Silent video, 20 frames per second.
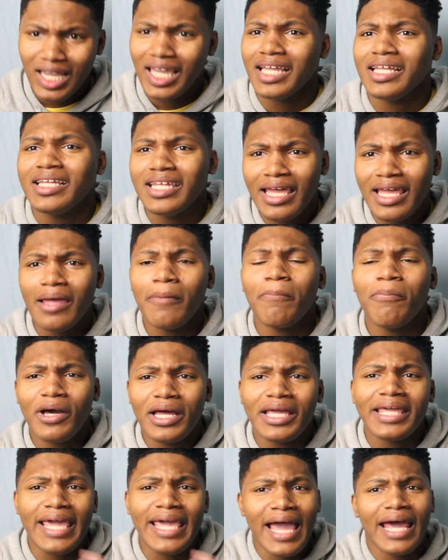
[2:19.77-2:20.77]
He did
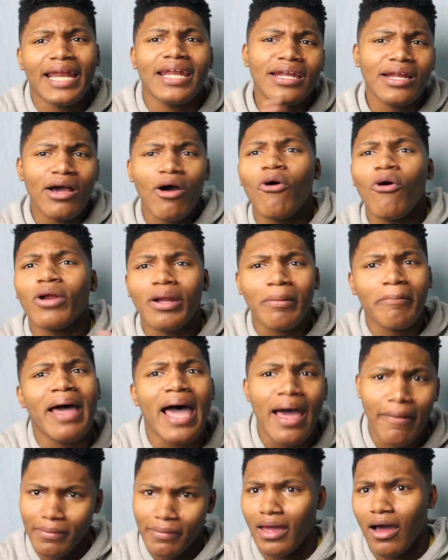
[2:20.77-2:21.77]
put Canada on the
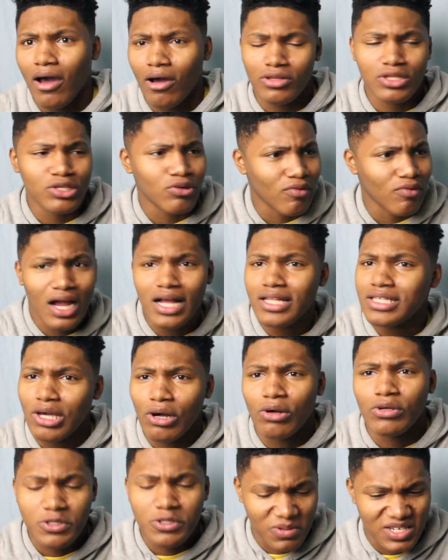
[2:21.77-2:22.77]
map, y'all.
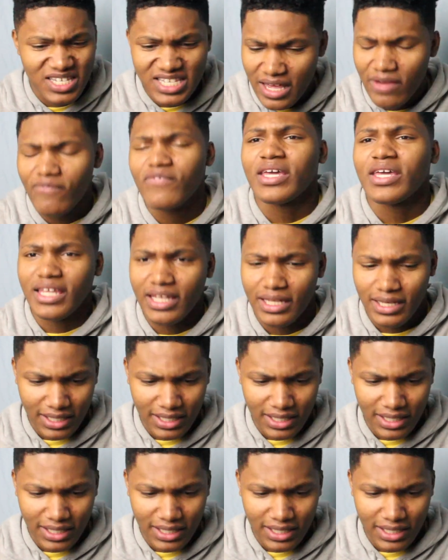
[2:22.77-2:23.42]
Toronto specifically.